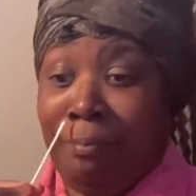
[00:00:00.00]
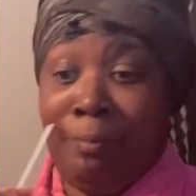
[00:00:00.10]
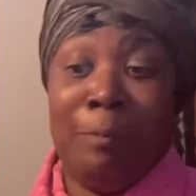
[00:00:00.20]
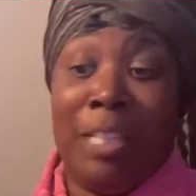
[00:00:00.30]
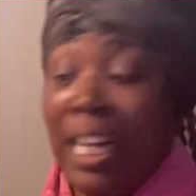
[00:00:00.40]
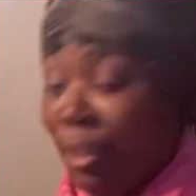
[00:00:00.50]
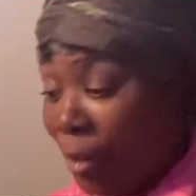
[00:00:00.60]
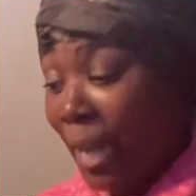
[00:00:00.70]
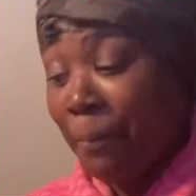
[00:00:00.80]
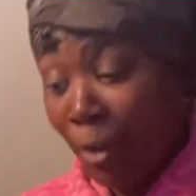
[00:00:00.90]
when I
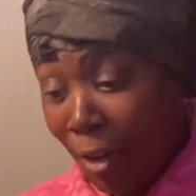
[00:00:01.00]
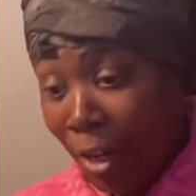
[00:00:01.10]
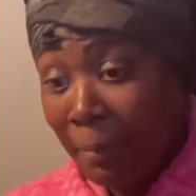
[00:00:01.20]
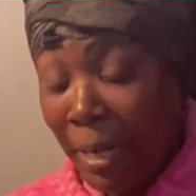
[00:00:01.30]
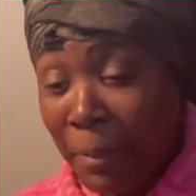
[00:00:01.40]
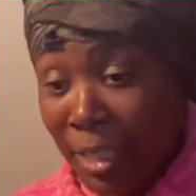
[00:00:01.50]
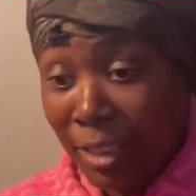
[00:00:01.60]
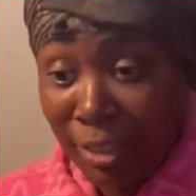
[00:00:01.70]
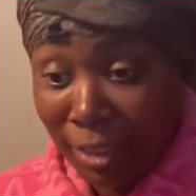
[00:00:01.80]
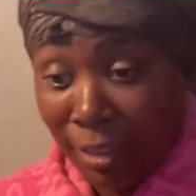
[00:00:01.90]
grab your arm, that
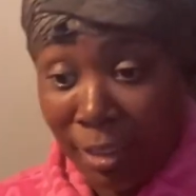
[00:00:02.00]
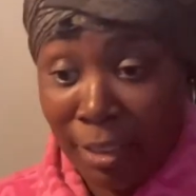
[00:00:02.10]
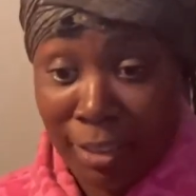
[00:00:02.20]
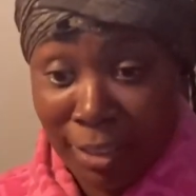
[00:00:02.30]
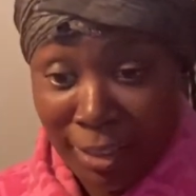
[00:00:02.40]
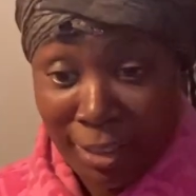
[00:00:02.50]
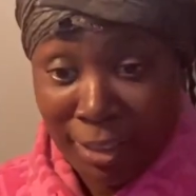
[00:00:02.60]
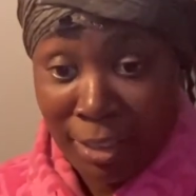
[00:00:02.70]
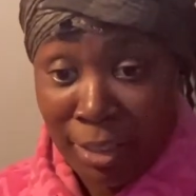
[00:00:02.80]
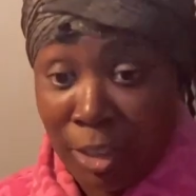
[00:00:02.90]
means
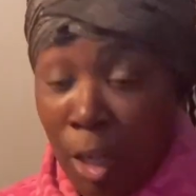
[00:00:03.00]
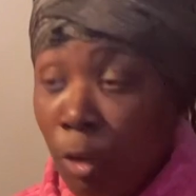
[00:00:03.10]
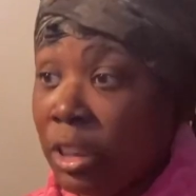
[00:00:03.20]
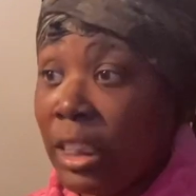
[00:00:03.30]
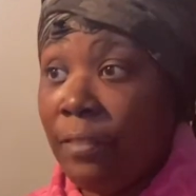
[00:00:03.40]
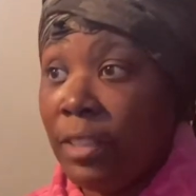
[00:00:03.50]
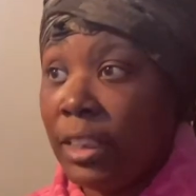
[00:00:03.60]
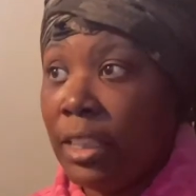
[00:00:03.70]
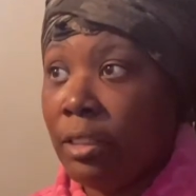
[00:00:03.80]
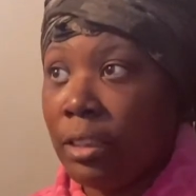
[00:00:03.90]
okay. don't shove it.
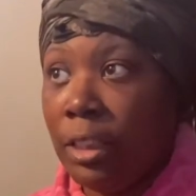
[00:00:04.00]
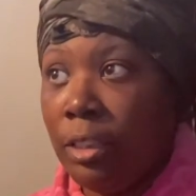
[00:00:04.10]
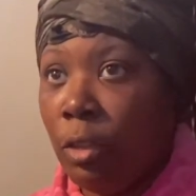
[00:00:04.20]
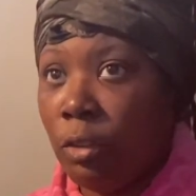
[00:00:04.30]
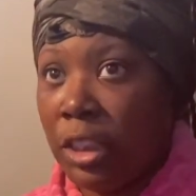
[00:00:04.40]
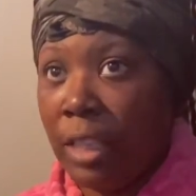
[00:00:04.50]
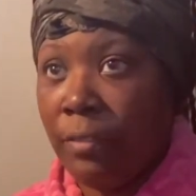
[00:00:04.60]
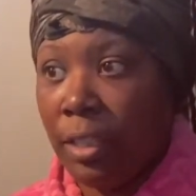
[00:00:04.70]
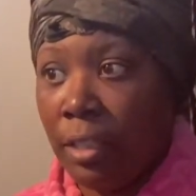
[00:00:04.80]
Seriously, don't shove it.